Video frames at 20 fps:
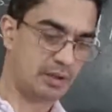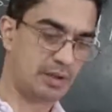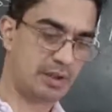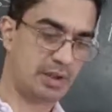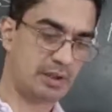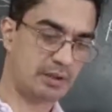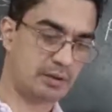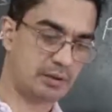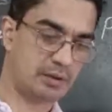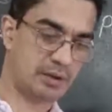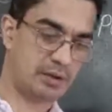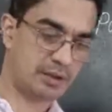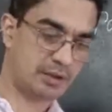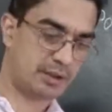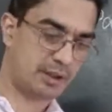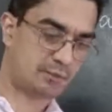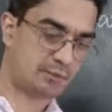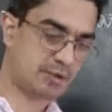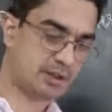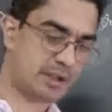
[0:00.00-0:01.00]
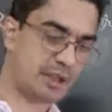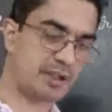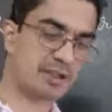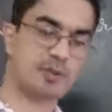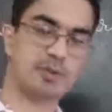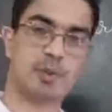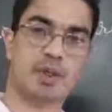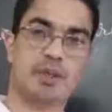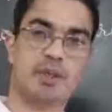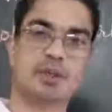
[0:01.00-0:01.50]
Then some
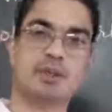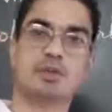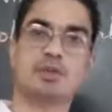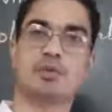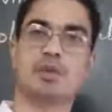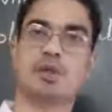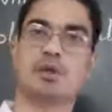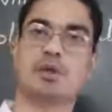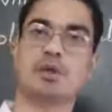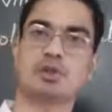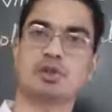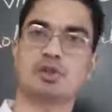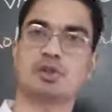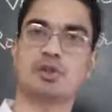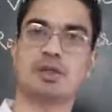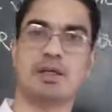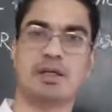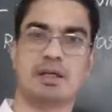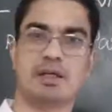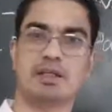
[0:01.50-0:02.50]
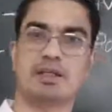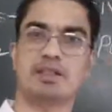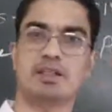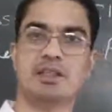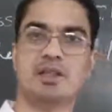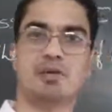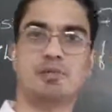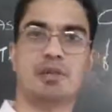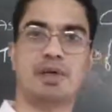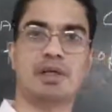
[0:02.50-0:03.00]
states parties were also there,
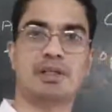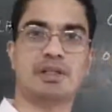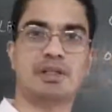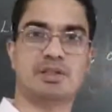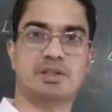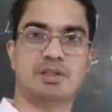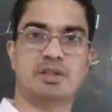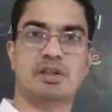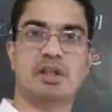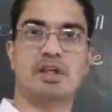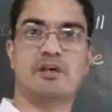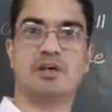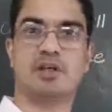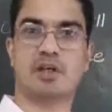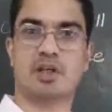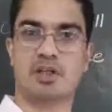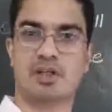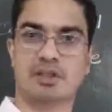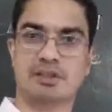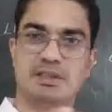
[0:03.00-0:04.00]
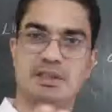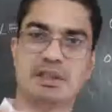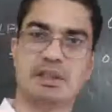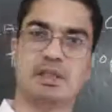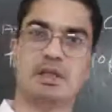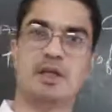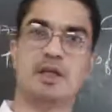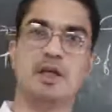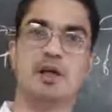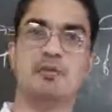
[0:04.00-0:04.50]
regional parties, they were
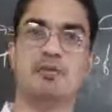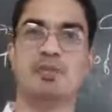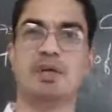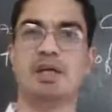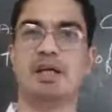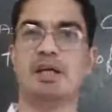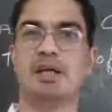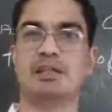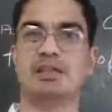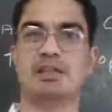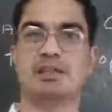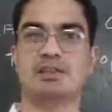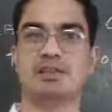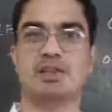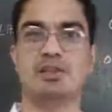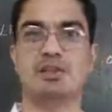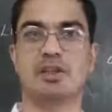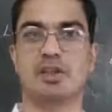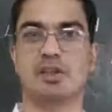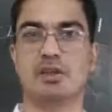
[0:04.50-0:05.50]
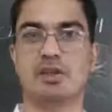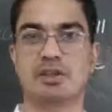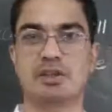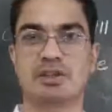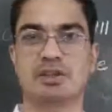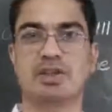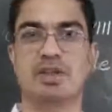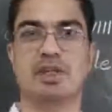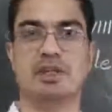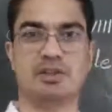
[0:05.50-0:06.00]
conducting MP elections in their own
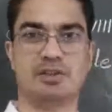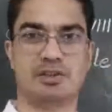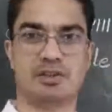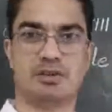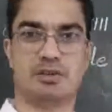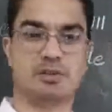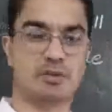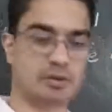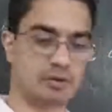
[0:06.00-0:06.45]
states.